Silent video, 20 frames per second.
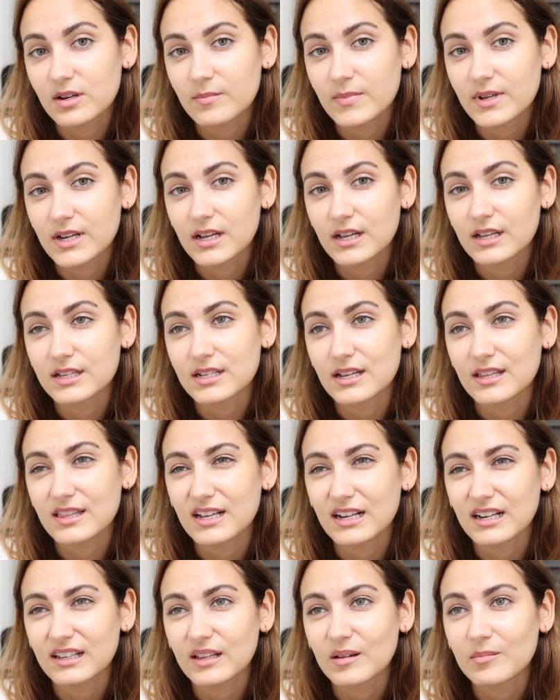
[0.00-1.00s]
because I
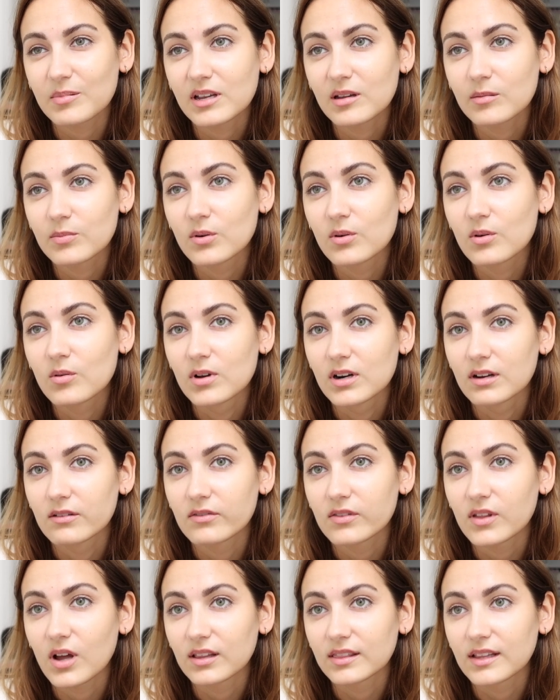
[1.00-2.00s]
think that people would have
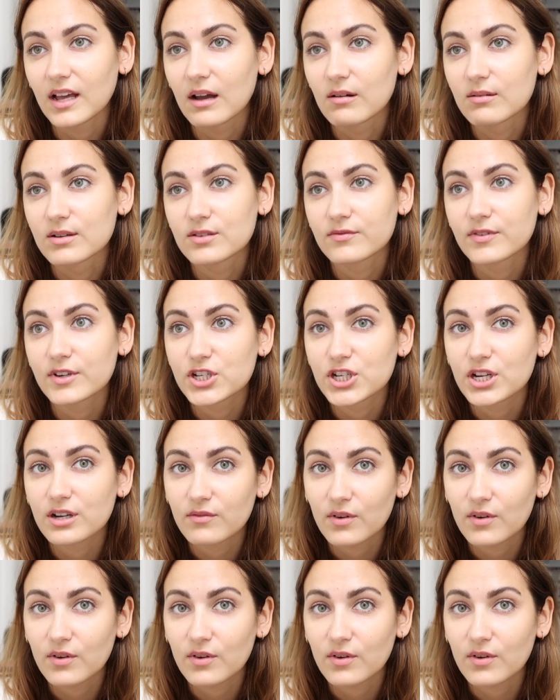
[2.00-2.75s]
thought that I was fishing